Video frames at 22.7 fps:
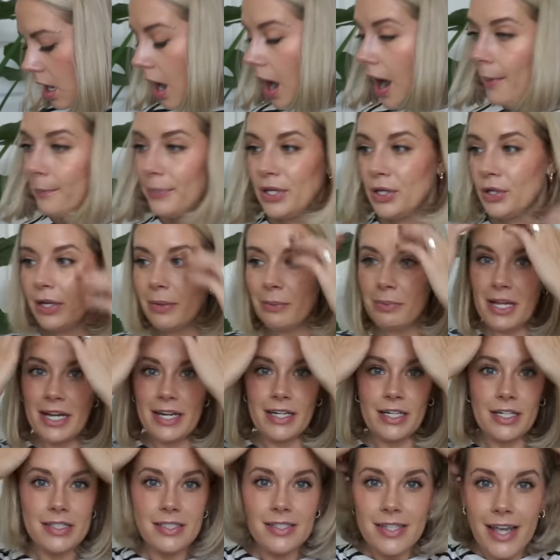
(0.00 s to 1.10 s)
um, Beauty
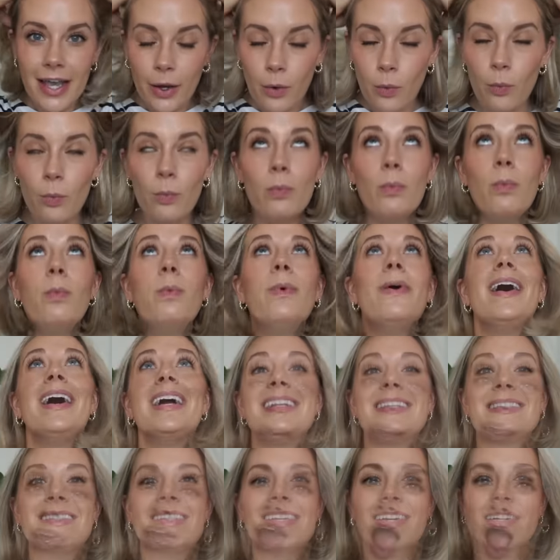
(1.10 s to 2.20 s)
Blenders. Like,
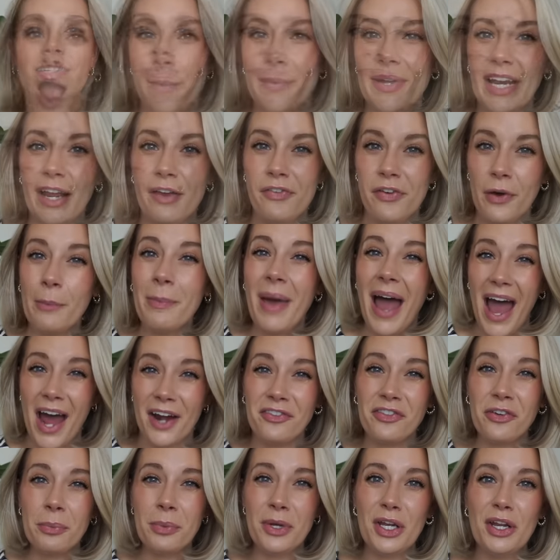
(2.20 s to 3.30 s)
what? I mean, I feel bad
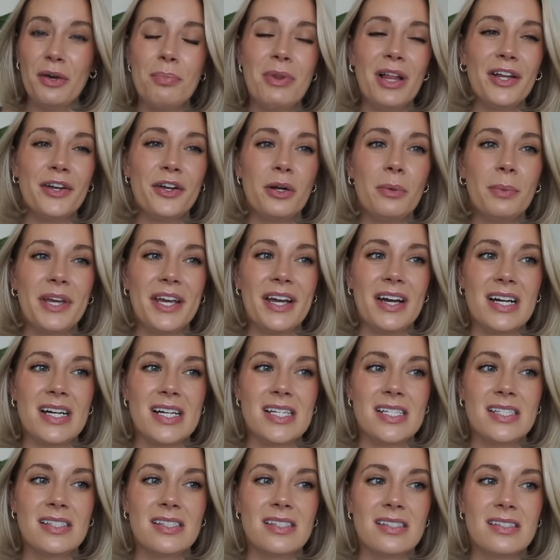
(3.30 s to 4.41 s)
for Beauty Blender
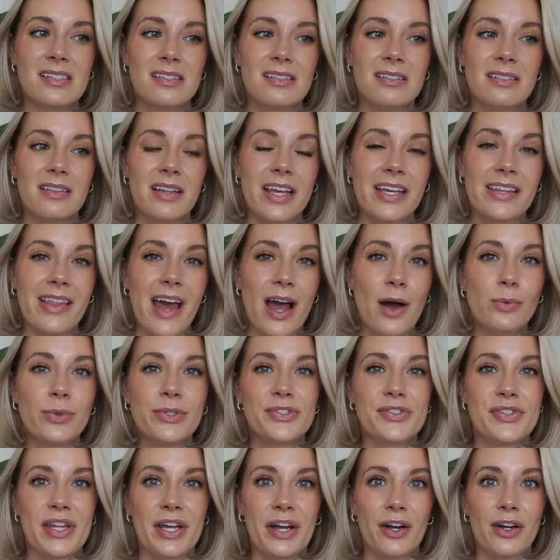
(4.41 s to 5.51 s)
because like that
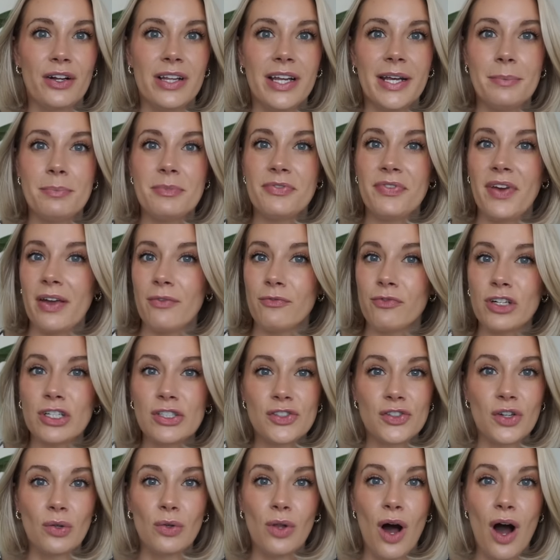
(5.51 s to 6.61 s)
was their claim to fame for
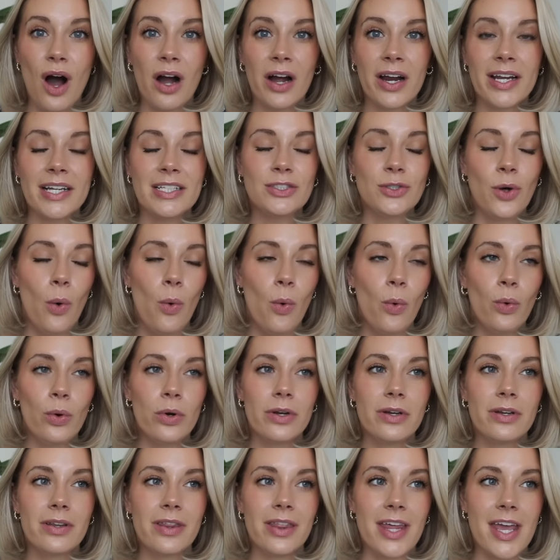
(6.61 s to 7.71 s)
so long and I don't
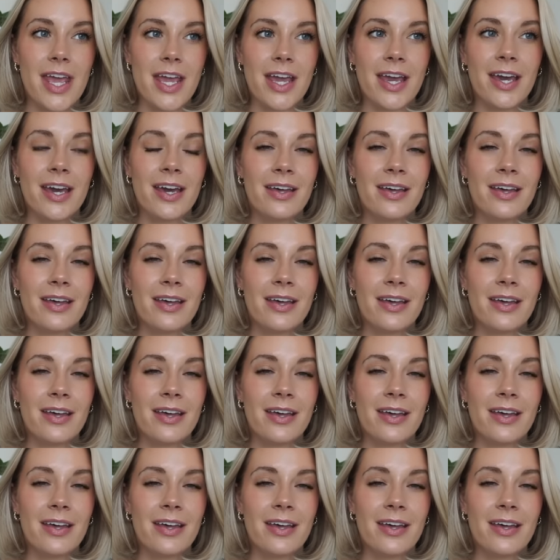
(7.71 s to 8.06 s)
think